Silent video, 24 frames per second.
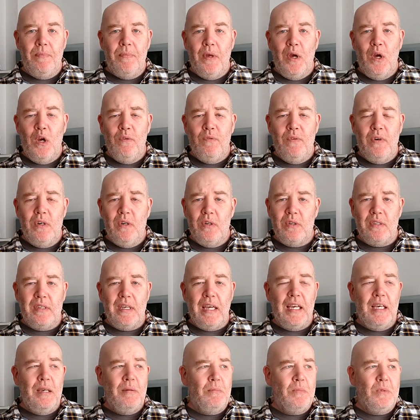overlooked
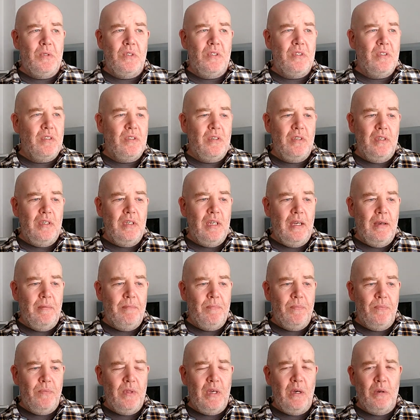games, you know,
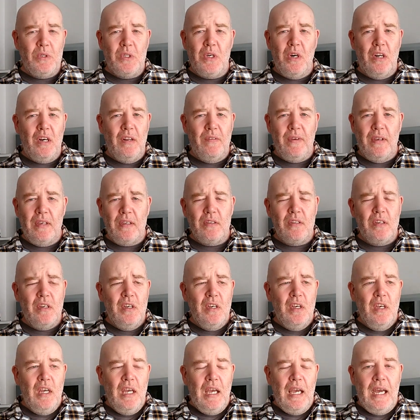those kind of things.
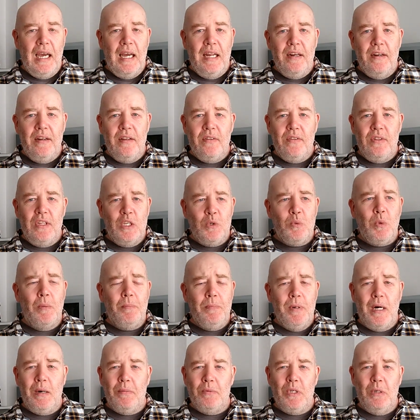And this one
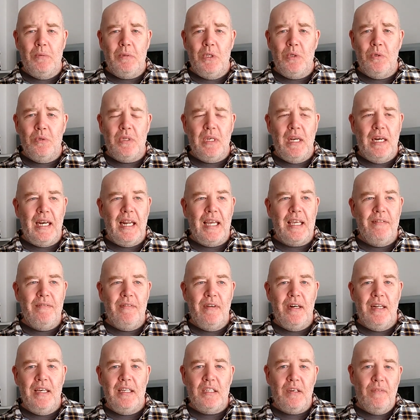popped up. This was a late
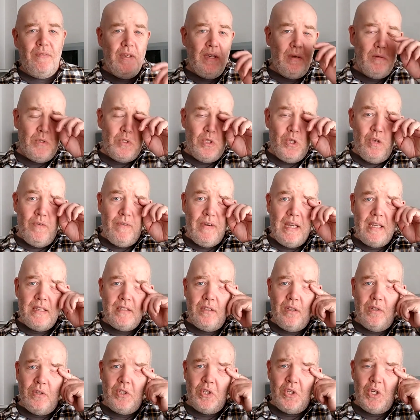release. I think it was
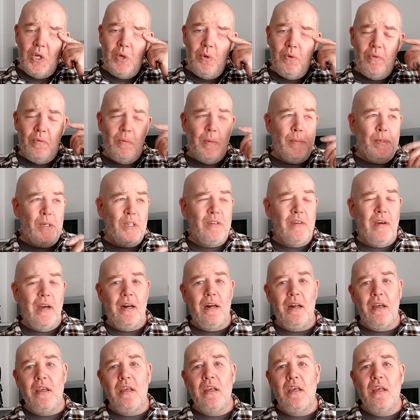2002, if I remember
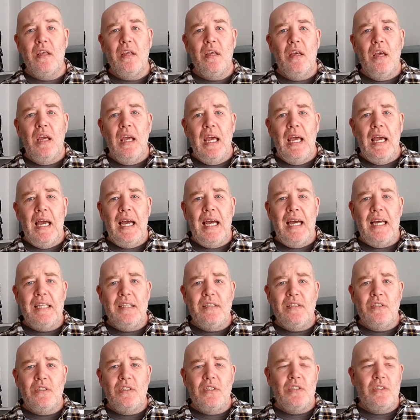correctly.
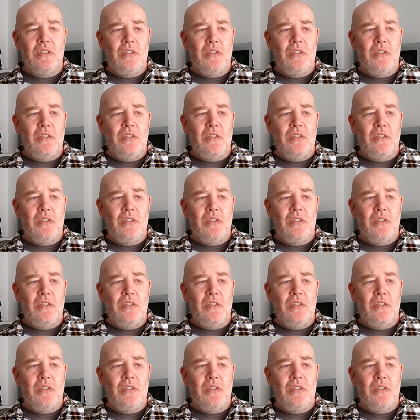And